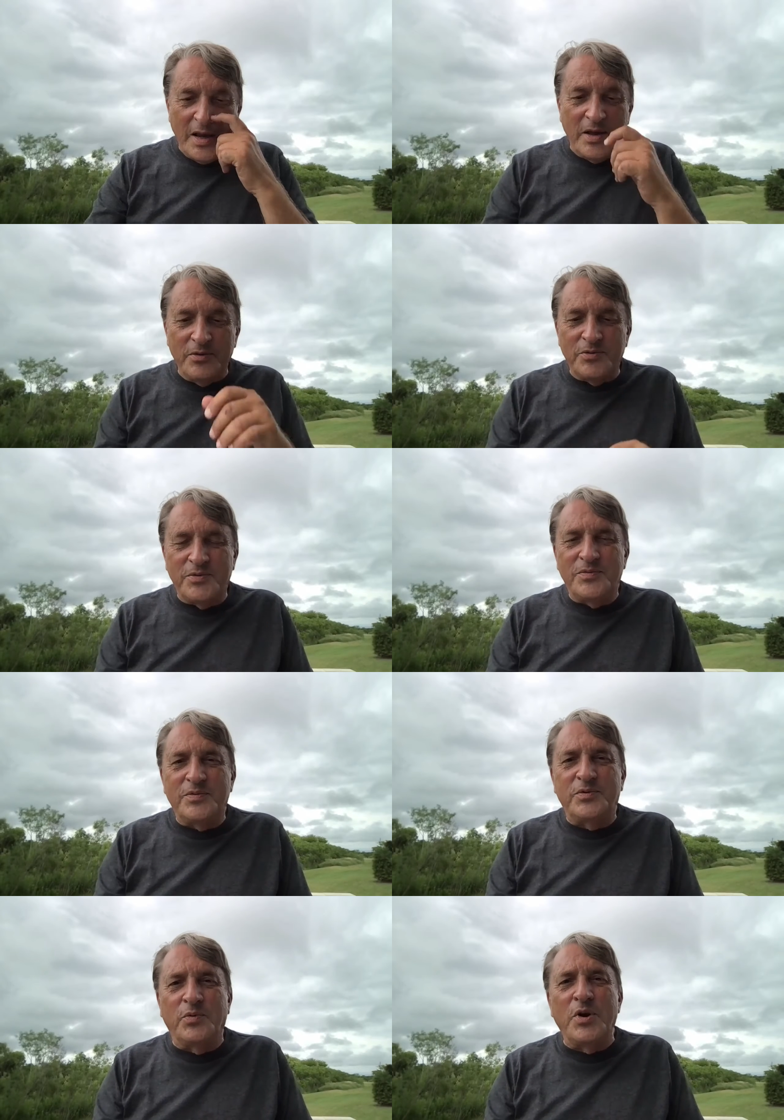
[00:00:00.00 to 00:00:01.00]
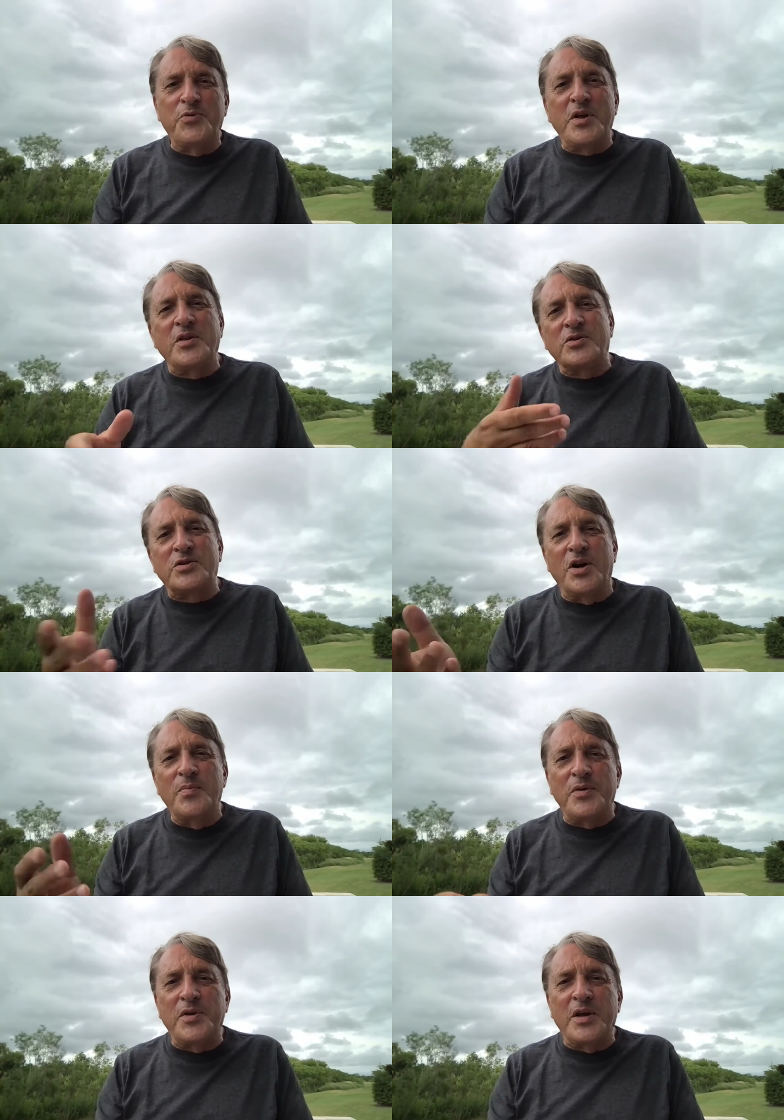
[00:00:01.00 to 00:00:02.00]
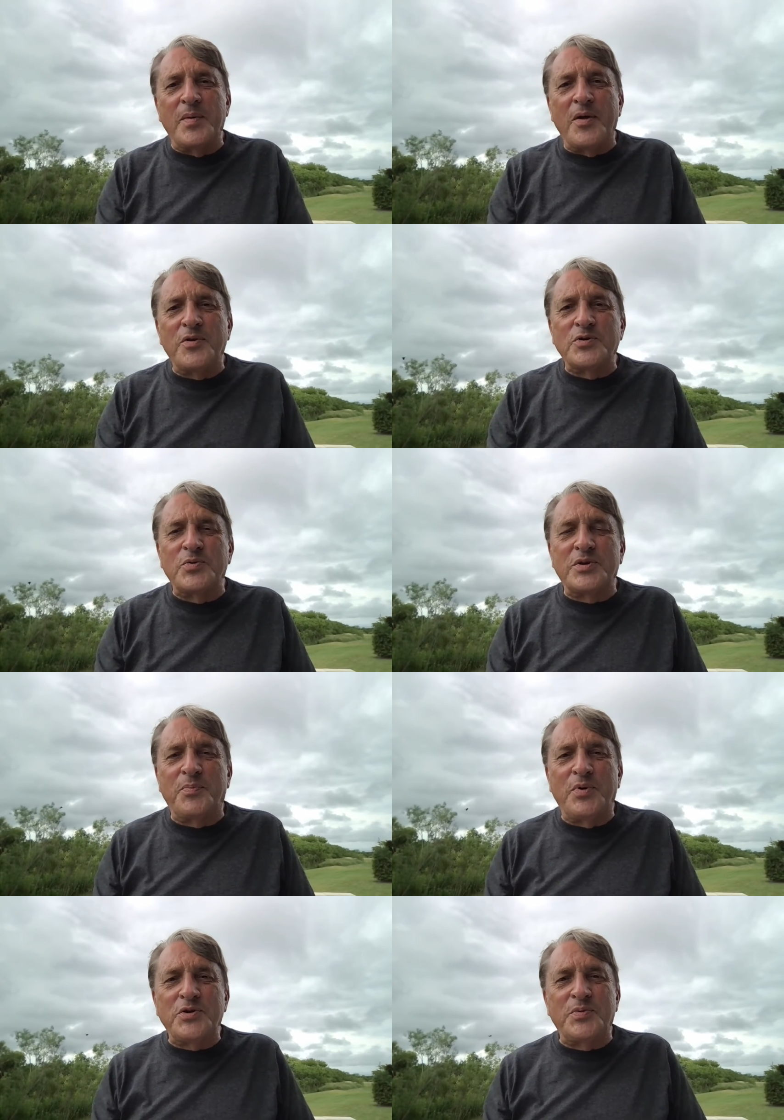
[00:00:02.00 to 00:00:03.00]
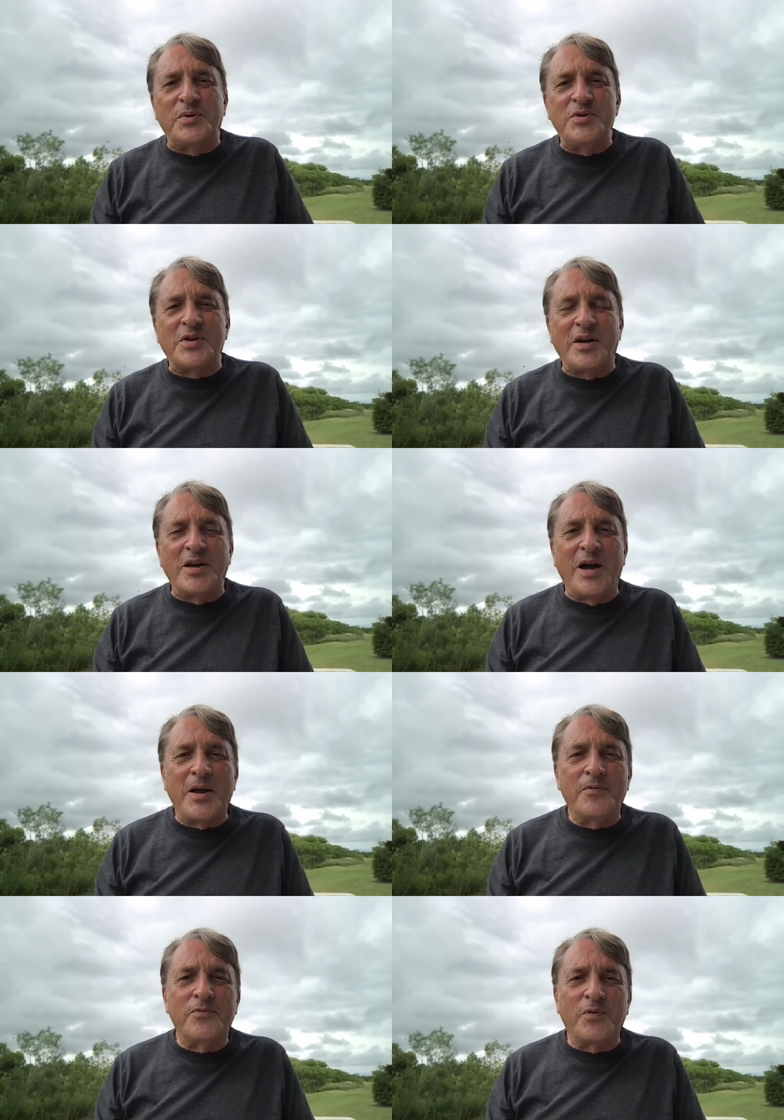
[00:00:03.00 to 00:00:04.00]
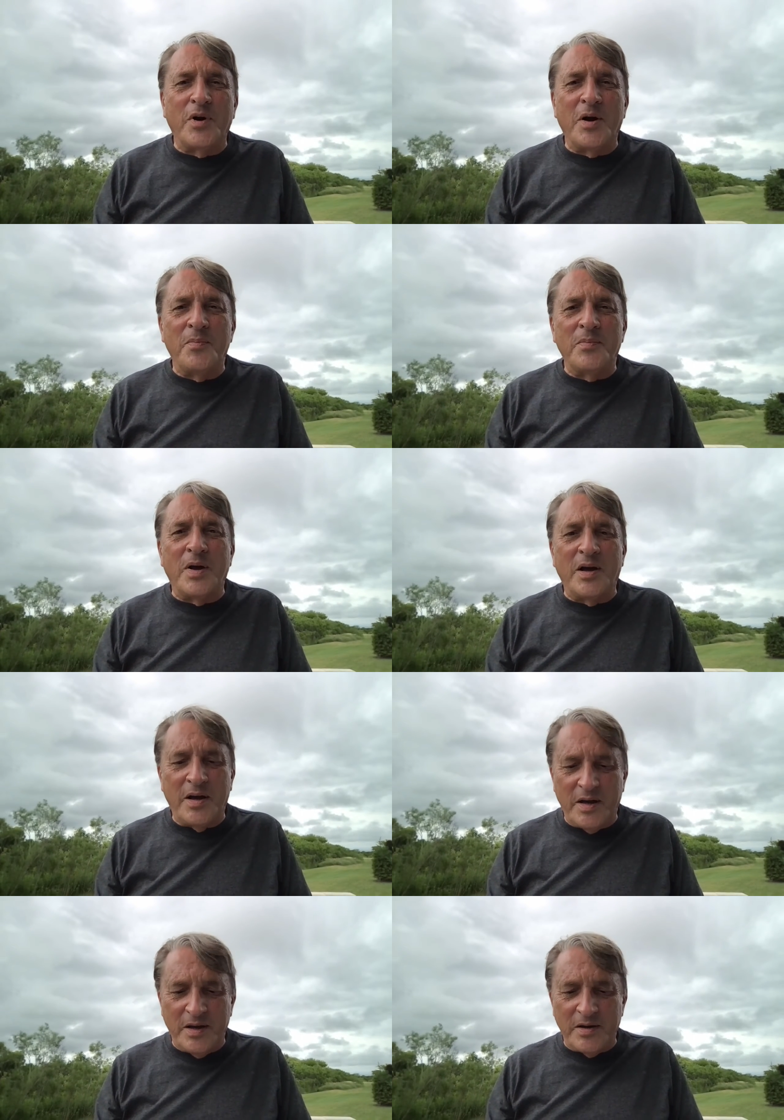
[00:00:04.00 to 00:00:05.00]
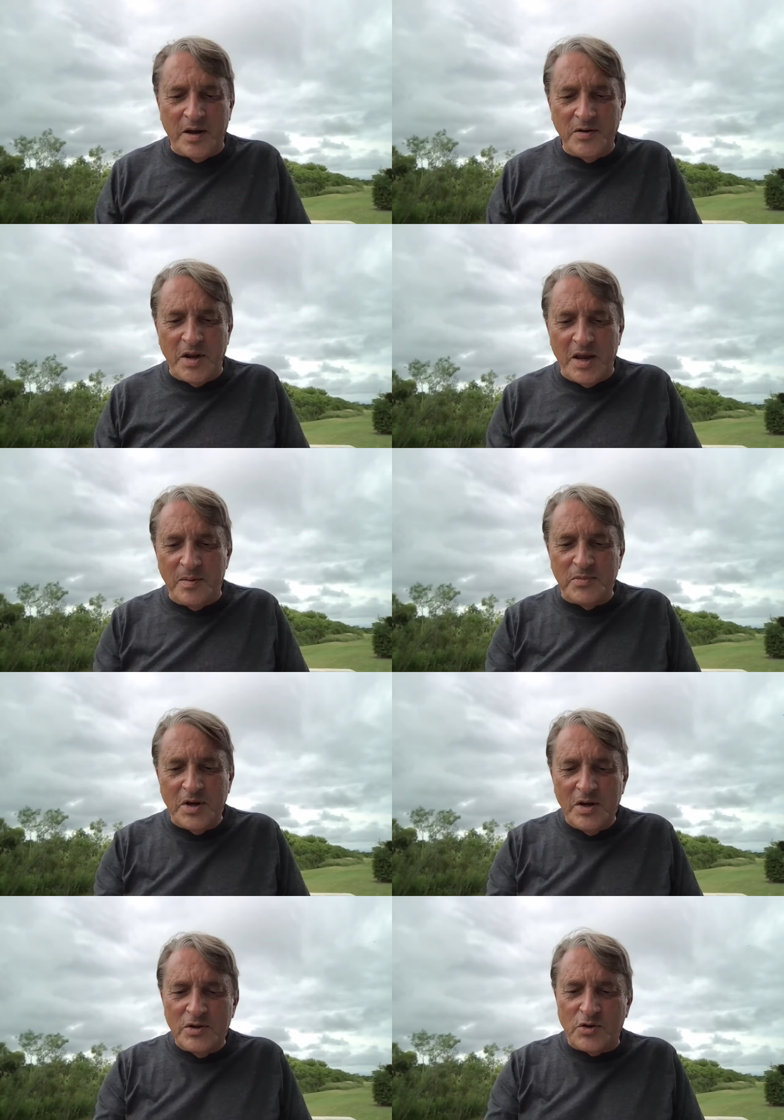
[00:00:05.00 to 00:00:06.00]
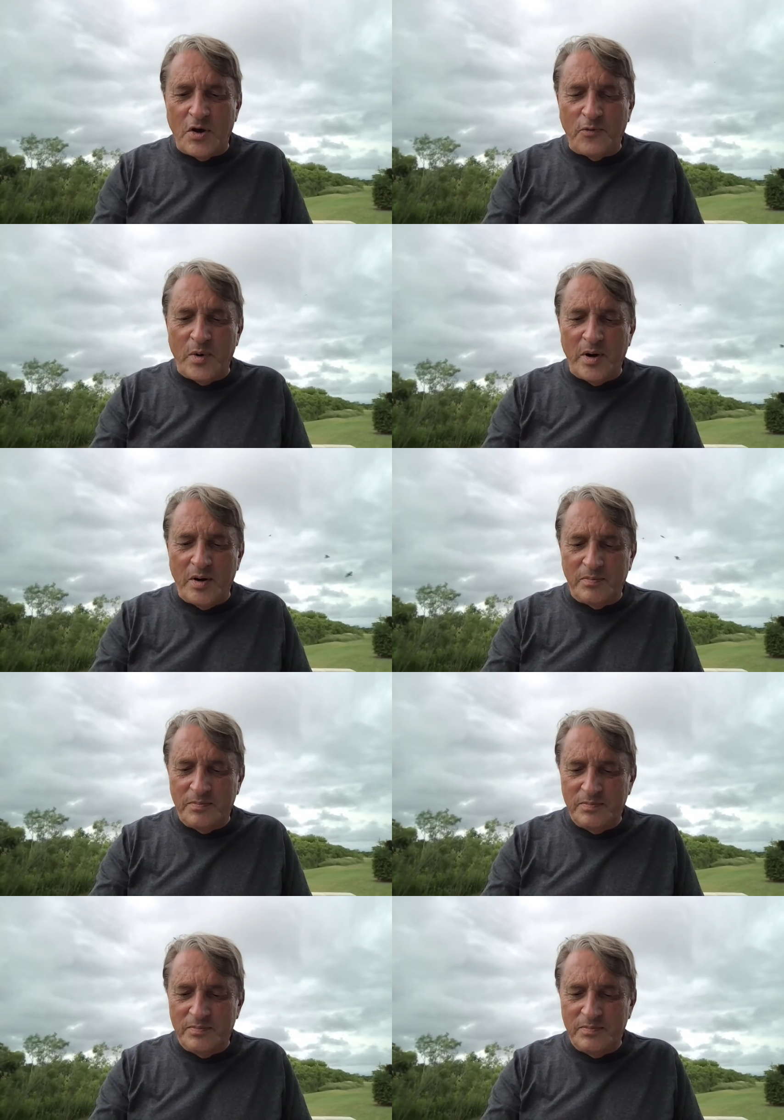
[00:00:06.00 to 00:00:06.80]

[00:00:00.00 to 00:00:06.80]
And the real thing that started me thinking about this was a press release I got from an unnamed software,